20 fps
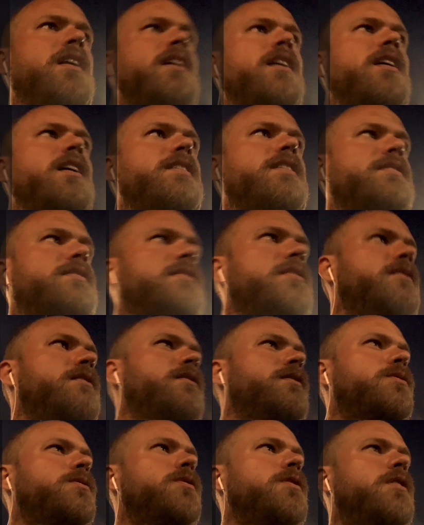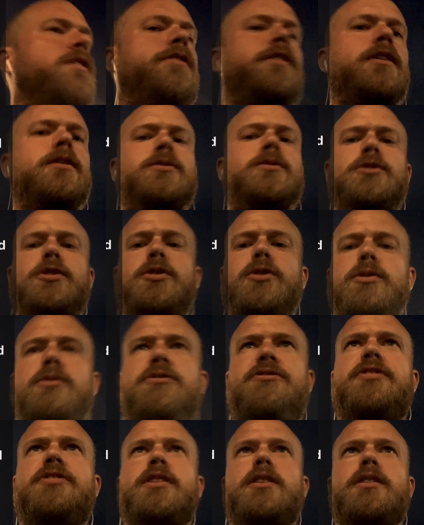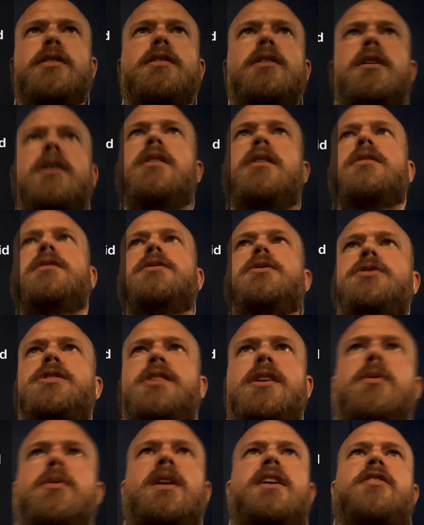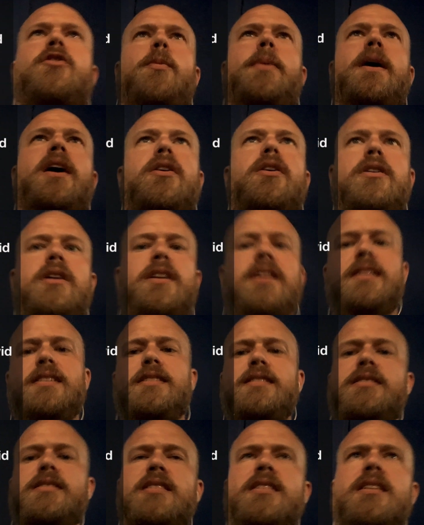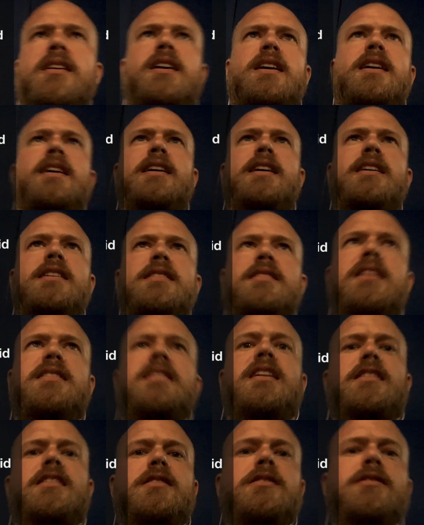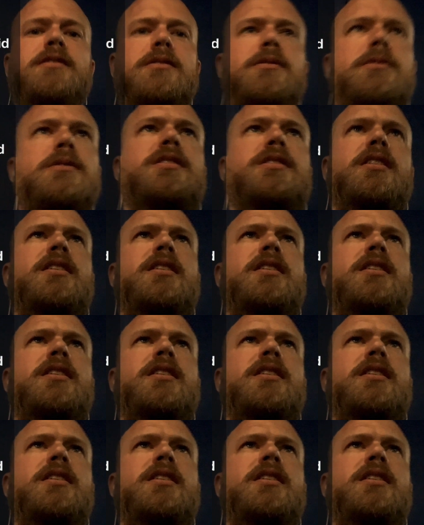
And so those who fear losing whatever power it is that they lose,